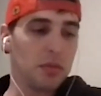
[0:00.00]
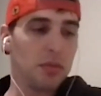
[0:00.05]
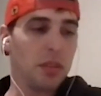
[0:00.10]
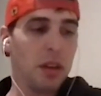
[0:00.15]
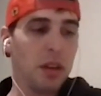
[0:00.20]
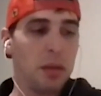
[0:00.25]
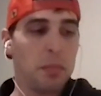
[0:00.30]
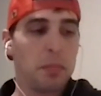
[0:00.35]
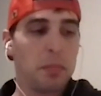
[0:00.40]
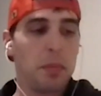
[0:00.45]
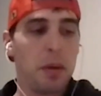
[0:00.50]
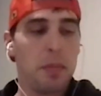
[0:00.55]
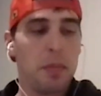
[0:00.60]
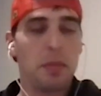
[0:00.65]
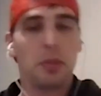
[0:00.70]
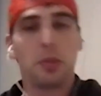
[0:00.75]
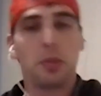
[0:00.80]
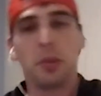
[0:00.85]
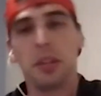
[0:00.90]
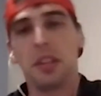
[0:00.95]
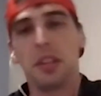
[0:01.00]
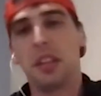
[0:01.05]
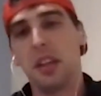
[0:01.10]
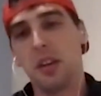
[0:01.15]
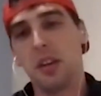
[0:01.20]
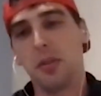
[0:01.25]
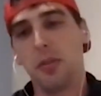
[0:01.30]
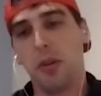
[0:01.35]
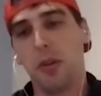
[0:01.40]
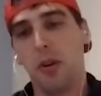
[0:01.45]
in between
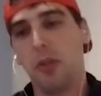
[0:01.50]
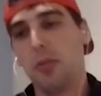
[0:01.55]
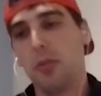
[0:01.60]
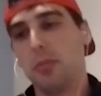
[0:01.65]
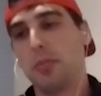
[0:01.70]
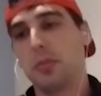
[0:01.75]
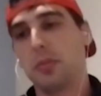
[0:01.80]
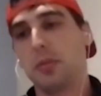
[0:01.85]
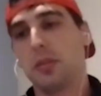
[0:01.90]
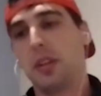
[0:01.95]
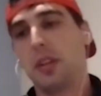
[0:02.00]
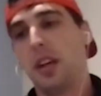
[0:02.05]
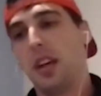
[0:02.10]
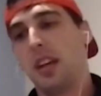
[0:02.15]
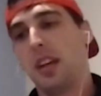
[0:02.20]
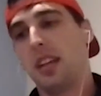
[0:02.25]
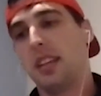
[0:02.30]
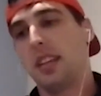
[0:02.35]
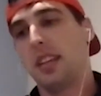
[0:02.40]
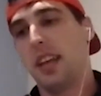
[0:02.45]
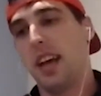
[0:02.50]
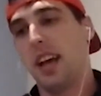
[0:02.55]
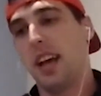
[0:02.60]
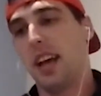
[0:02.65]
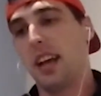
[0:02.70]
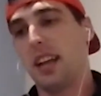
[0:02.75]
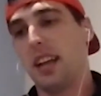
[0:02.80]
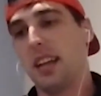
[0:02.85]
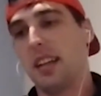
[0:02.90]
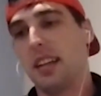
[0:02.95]
their ropes
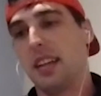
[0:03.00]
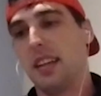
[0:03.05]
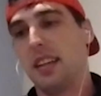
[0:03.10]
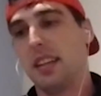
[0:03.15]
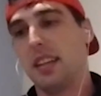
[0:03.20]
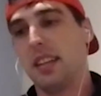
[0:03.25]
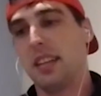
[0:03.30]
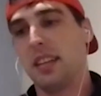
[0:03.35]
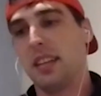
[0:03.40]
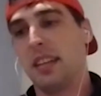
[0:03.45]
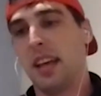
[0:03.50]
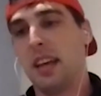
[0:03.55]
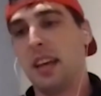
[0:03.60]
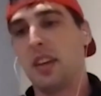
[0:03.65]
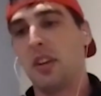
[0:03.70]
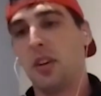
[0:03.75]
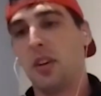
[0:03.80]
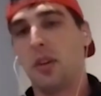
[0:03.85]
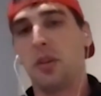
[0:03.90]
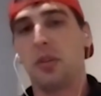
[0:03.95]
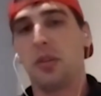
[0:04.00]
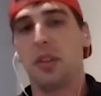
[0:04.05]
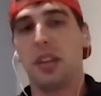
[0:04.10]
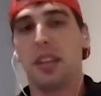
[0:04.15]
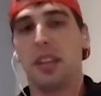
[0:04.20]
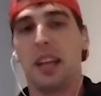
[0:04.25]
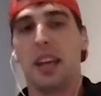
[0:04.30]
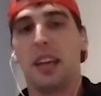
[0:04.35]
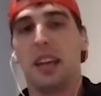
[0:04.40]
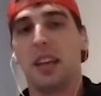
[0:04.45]
that they know
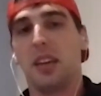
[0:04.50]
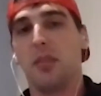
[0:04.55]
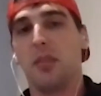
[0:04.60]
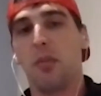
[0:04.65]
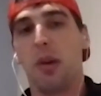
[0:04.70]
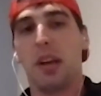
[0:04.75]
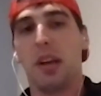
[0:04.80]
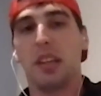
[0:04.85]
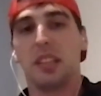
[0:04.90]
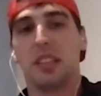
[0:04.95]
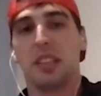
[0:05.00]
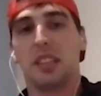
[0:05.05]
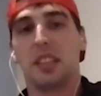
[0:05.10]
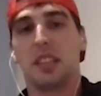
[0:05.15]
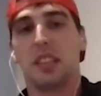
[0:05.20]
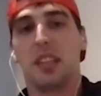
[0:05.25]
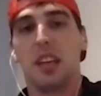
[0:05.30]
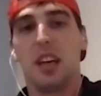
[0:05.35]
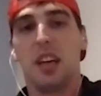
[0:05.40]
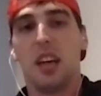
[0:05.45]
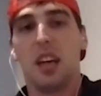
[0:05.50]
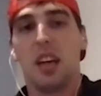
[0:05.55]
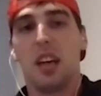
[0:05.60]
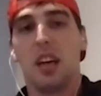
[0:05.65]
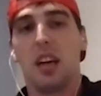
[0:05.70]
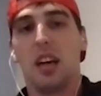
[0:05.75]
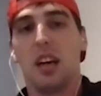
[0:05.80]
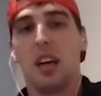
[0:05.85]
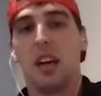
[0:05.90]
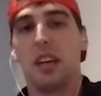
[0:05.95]
that they didn't waste
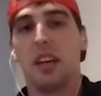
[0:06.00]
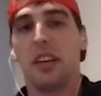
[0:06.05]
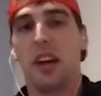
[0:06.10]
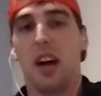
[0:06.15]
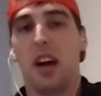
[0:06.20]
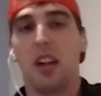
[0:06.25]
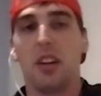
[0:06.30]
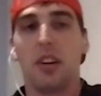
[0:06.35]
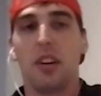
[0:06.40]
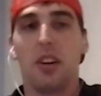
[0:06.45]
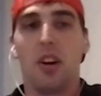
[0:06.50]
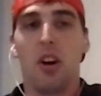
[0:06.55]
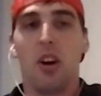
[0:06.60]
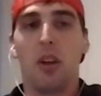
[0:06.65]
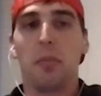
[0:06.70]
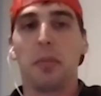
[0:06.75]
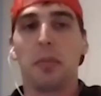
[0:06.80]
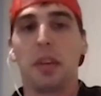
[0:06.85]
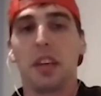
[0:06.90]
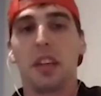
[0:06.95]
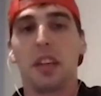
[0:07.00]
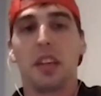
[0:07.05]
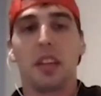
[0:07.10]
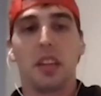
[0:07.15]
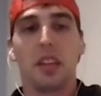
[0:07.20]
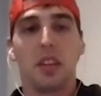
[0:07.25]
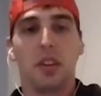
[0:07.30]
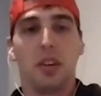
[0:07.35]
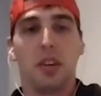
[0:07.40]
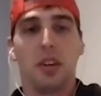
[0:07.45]
$1 on me.
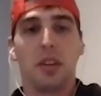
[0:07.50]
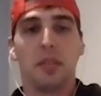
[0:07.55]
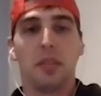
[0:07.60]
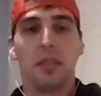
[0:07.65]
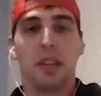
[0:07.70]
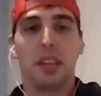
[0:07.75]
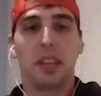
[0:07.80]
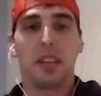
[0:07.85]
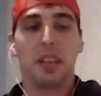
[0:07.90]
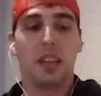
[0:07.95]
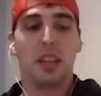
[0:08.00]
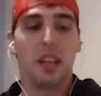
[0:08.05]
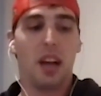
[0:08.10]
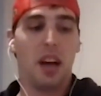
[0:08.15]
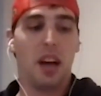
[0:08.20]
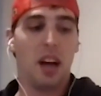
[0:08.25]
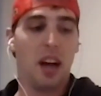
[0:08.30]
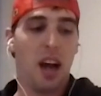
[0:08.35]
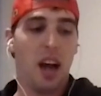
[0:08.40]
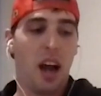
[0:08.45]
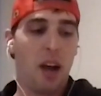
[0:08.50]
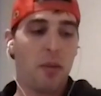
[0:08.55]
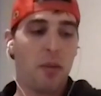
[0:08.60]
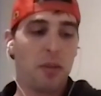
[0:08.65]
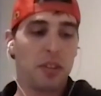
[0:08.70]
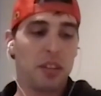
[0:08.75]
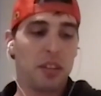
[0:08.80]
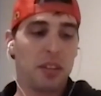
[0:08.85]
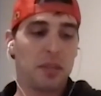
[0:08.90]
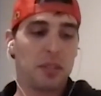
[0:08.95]
You know what I mean? I
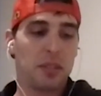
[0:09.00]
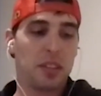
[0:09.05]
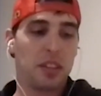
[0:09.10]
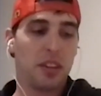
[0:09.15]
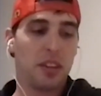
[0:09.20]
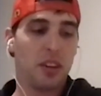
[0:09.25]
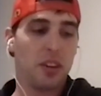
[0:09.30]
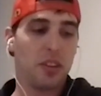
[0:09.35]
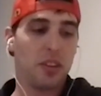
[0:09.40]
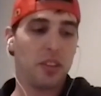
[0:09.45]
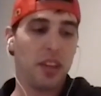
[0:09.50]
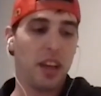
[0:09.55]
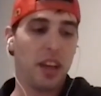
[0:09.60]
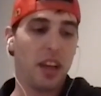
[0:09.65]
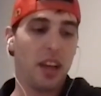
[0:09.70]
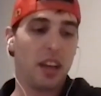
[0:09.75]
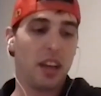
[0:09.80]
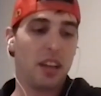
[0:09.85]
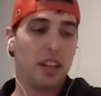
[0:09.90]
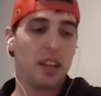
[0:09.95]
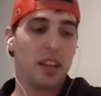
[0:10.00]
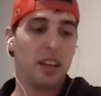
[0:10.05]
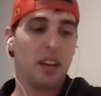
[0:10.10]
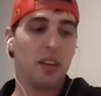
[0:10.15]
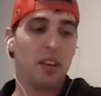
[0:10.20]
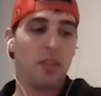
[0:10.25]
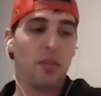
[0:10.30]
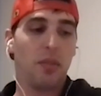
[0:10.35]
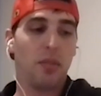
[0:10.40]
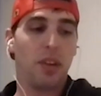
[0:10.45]
want them to know that
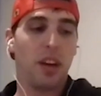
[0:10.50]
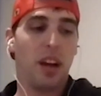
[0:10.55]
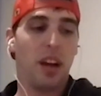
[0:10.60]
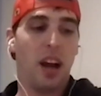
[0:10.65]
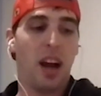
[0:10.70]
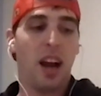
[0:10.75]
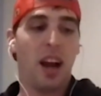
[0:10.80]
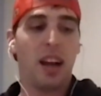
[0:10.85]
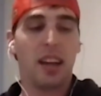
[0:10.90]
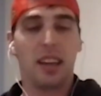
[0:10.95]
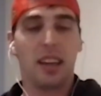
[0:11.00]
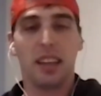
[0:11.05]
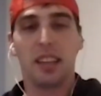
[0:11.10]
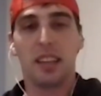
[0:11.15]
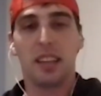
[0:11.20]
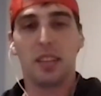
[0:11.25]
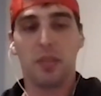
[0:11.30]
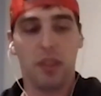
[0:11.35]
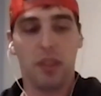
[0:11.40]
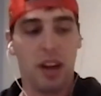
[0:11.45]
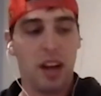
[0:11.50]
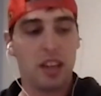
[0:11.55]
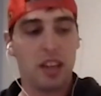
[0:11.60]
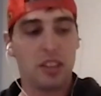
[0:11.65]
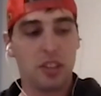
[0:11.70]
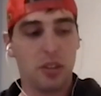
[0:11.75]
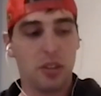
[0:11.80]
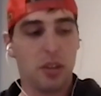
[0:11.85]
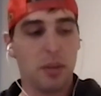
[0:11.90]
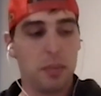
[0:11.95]
when I
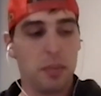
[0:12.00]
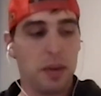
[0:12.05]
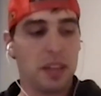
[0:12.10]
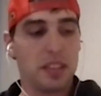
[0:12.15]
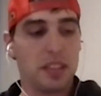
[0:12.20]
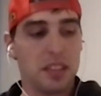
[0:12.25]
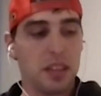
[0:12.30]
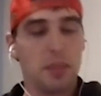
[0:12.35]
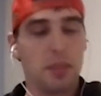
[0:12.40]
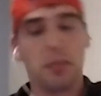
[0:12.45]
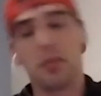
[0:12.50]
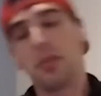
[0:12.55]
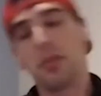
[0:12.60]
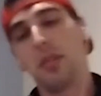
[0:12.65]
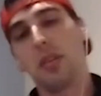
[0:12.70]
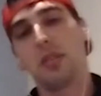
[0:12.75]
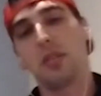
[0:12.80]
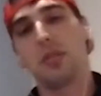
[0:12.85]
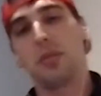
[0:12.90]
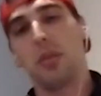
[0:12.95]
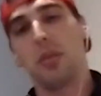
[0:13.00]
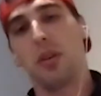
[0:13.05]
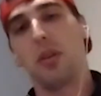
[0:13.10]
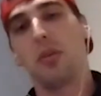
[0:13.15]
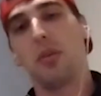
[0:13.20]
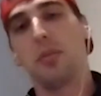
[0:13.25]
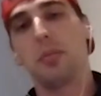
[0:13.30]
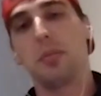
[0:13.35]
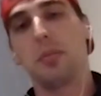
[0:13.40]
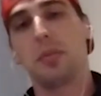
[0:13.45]
show up and I step through those
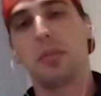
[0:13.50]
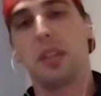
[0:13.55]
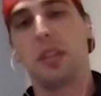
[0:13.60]
ropes,